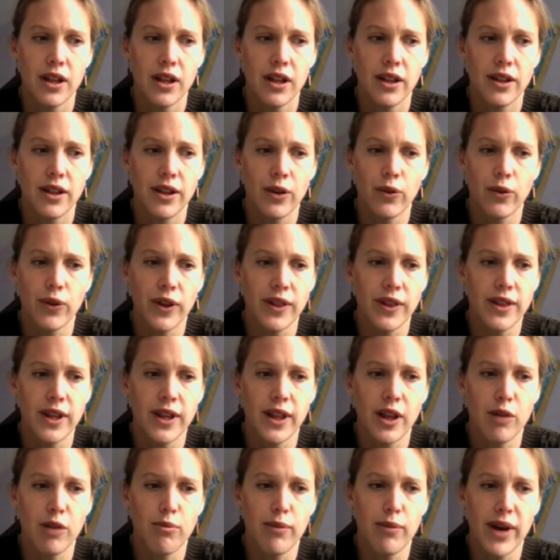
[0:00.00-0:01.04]
The only thing
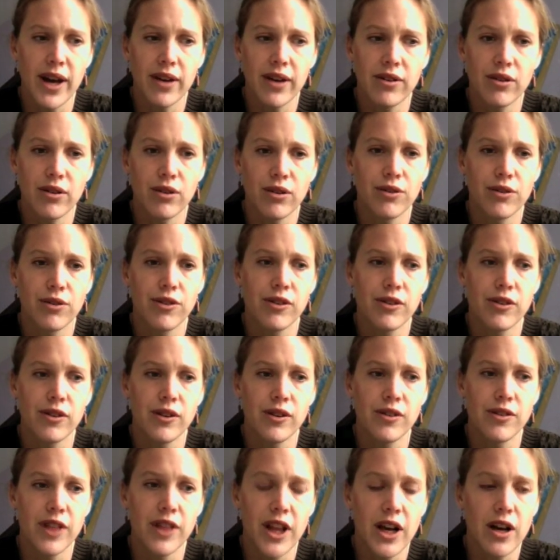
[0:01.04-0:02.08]
that matters
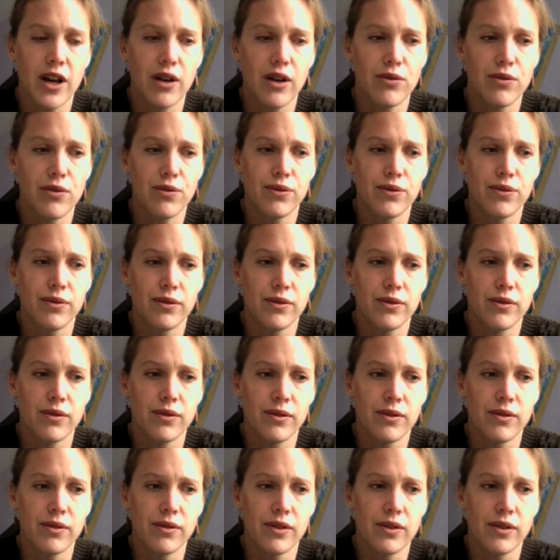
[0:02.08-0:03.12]
is love
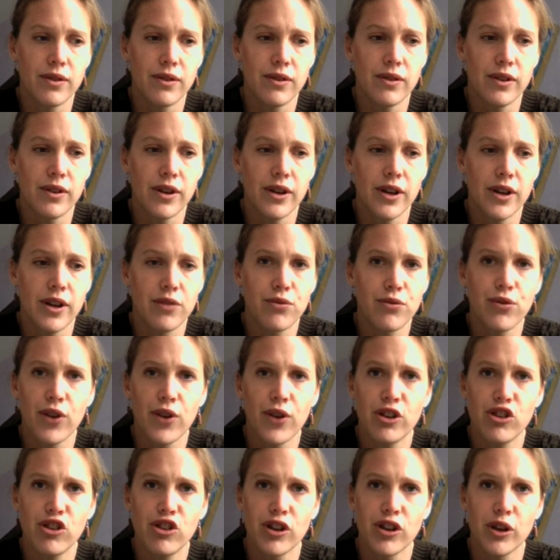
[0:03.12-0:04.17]
and
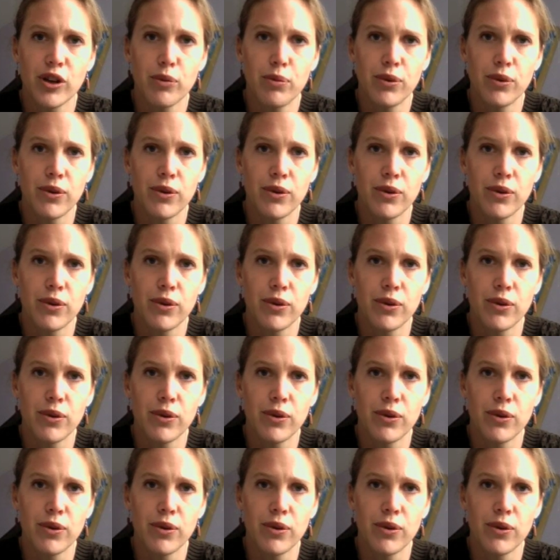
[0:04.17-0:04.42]
friendship."